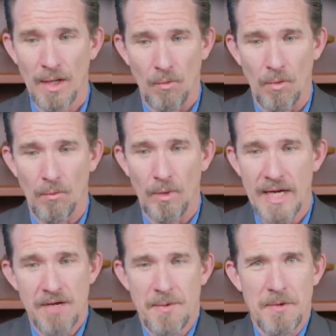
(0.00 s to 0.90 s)
We
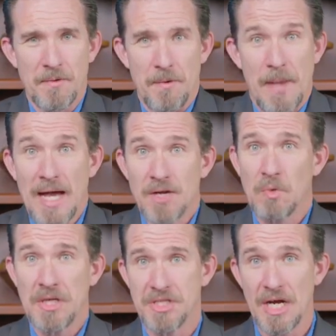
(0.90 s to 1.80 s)
need to be reminded
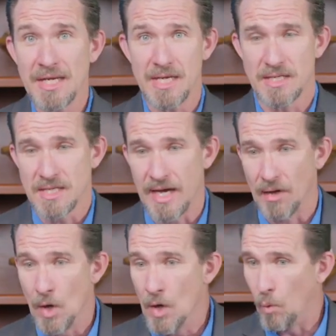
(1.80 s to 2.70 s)
what Jesus
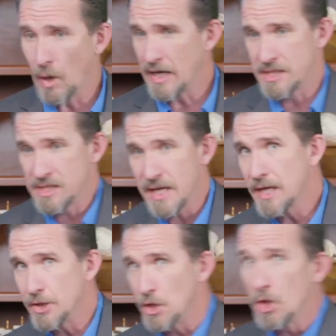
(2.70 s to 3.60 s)
said. What I say
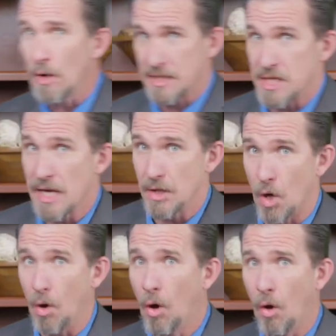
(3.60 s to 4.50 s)
unto you, I say unto
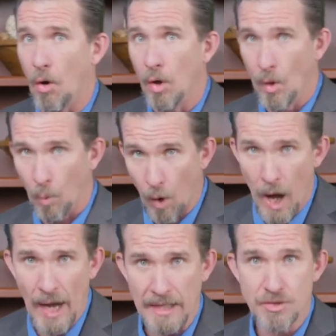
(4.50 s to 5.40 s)
all.
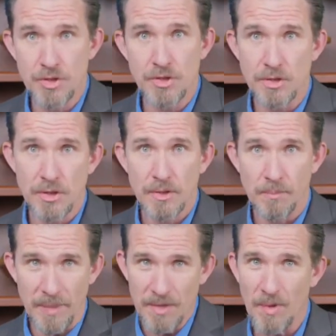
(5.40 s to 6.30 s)
Watch.
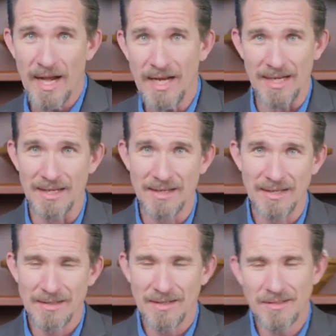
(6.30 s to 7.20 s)
Be ready.
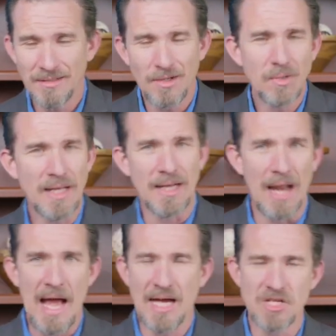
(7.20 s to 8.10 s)
Don't get
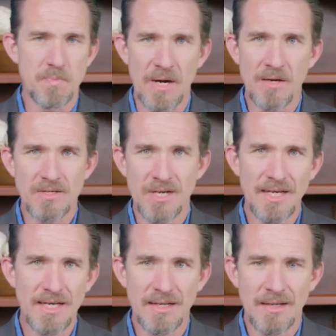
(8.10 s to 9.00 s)
lax
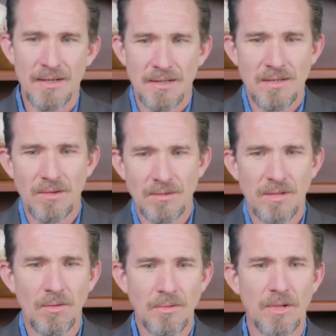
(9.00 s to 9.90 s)
spiritually.
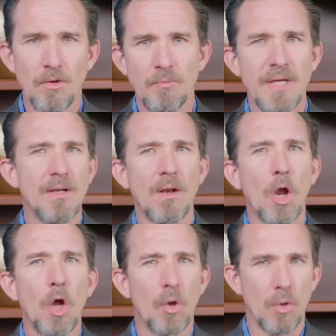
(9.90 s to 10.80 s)
Don't be
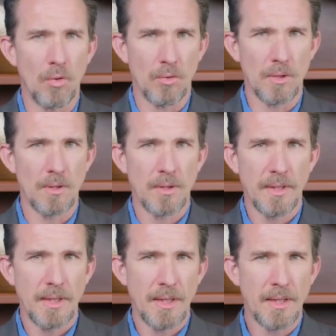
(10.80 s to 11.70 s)
lulled
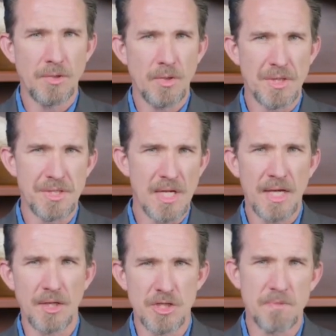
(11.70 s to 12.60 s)
into a
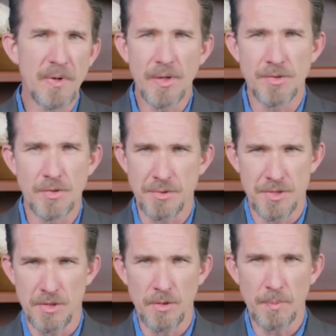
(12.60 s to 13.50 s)
state of spiritual
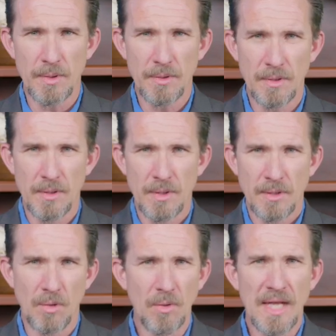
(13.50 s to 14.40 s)
stupor.
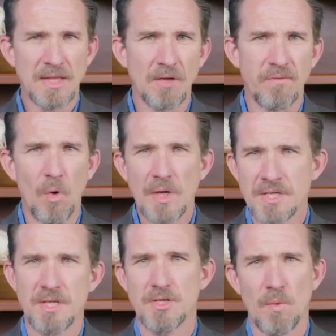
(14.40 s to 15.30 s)
Don't let the
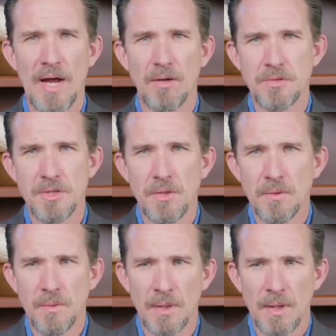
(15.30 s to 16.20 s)
voices around
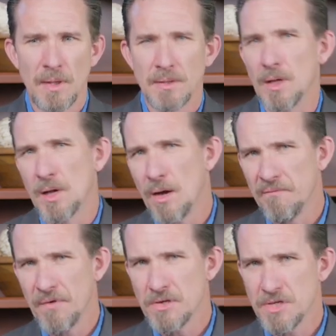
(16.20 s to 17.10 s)
you, the
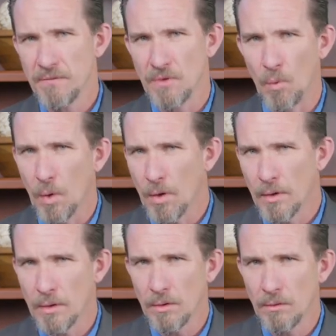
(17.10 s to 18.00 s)
comforts of the
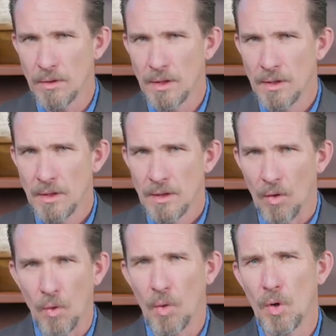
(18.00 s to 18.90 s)
world,
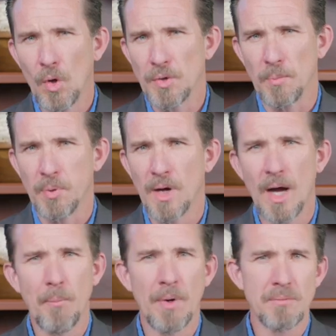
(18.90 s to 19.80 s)
all the
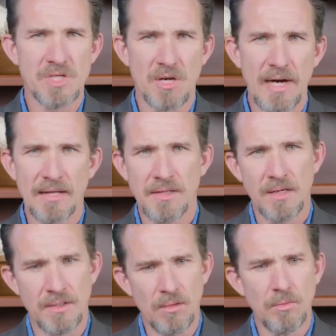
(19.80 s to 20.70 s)
problems that are out
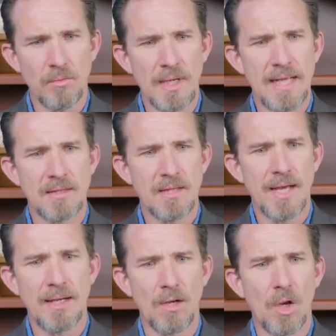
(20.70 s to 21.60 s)
there, don't let
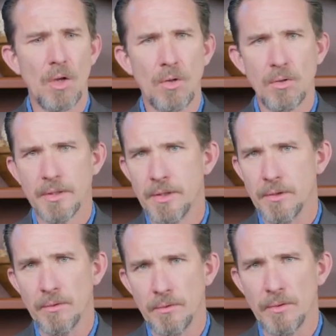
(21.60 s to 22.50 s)
that lull
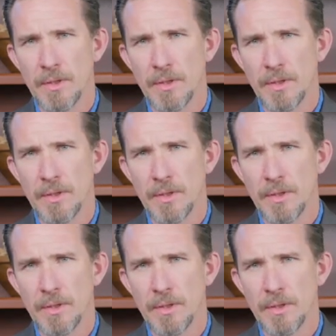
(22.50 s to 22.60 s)
you